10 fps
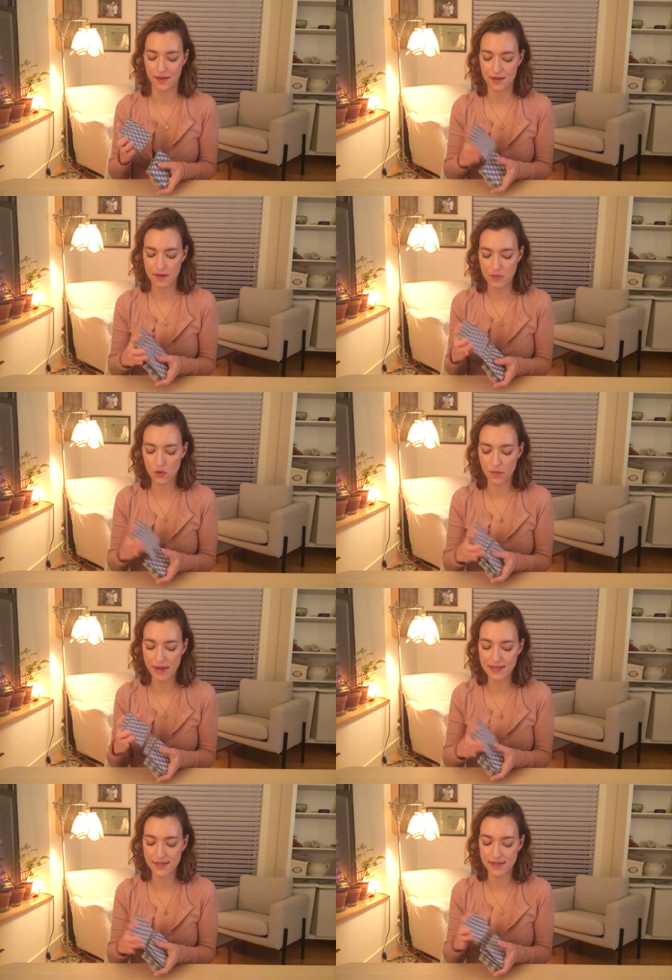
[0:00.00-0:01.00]
Um, you were
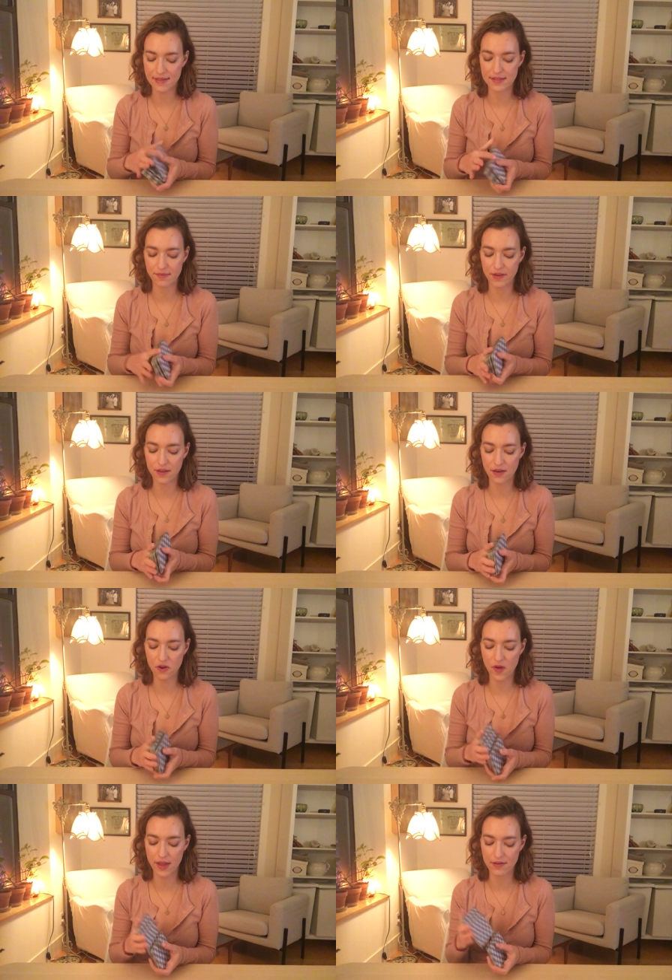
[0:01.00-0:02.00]
meant to see this
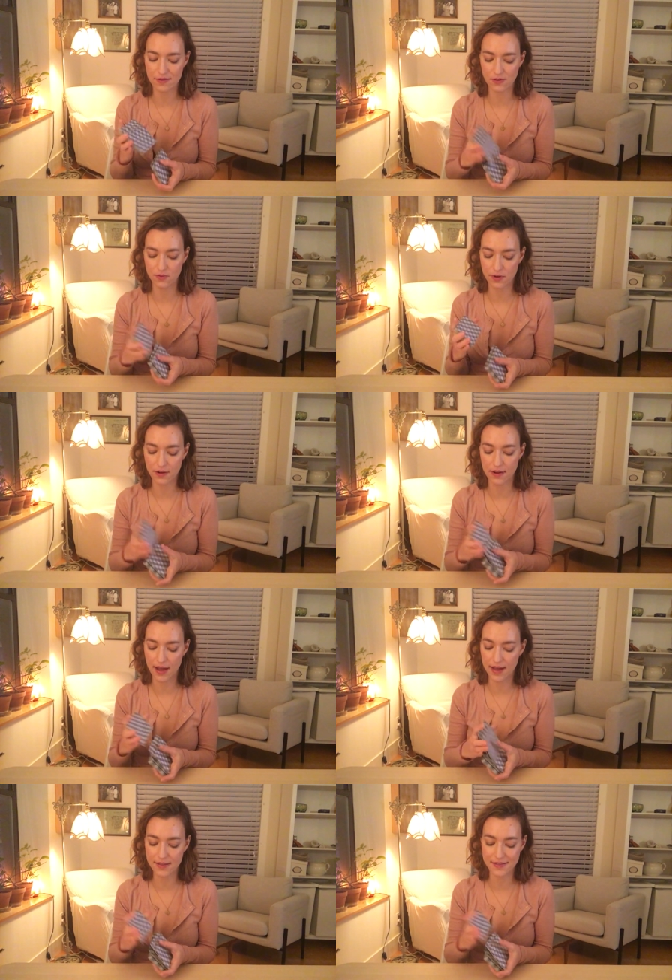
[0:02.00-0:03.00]
video and your
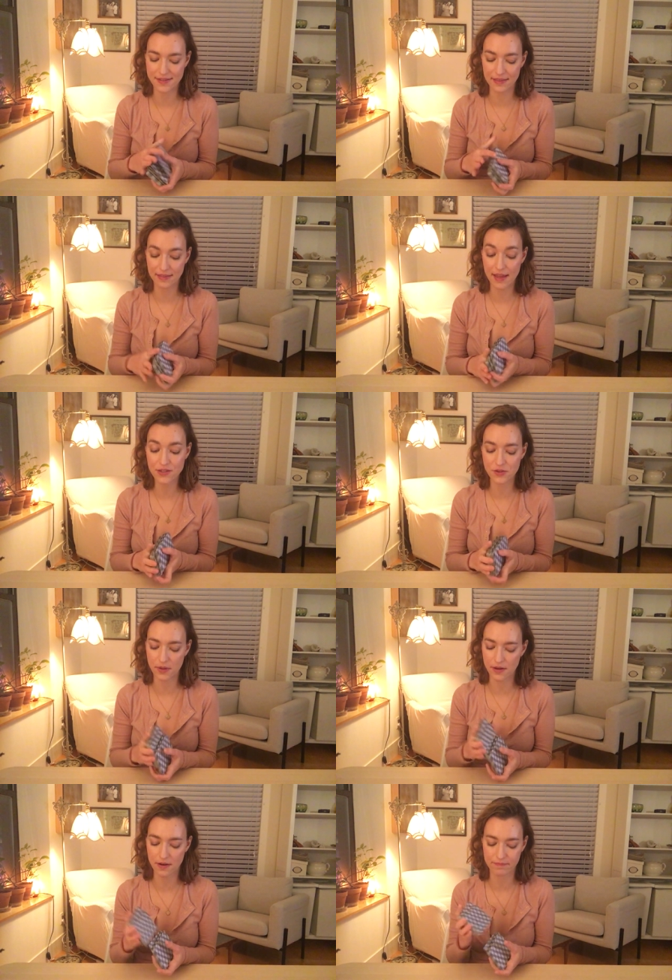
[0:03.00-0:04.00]
guides led you
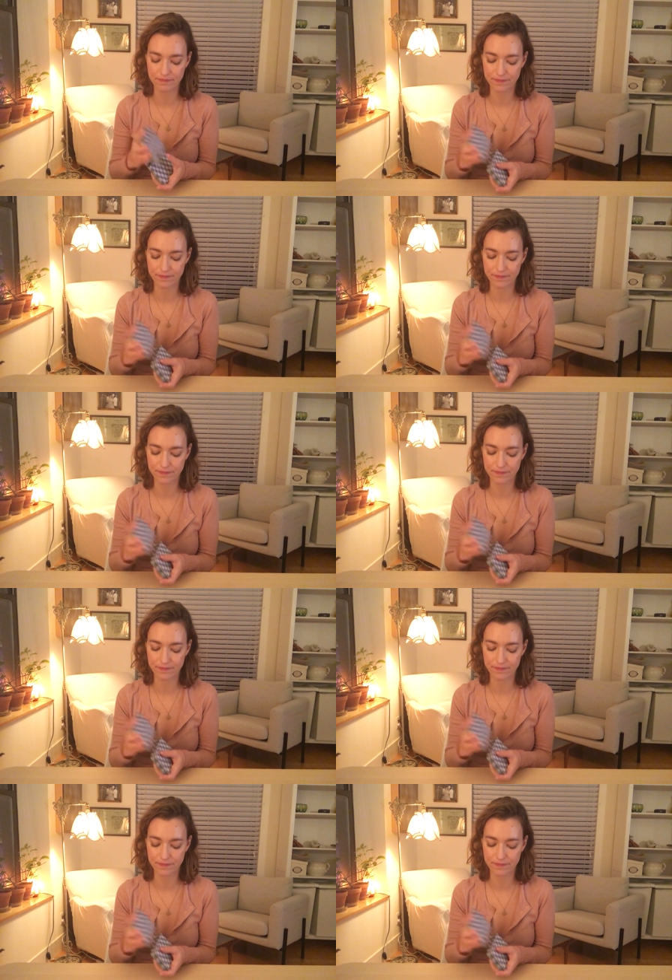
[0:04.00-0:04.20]
here.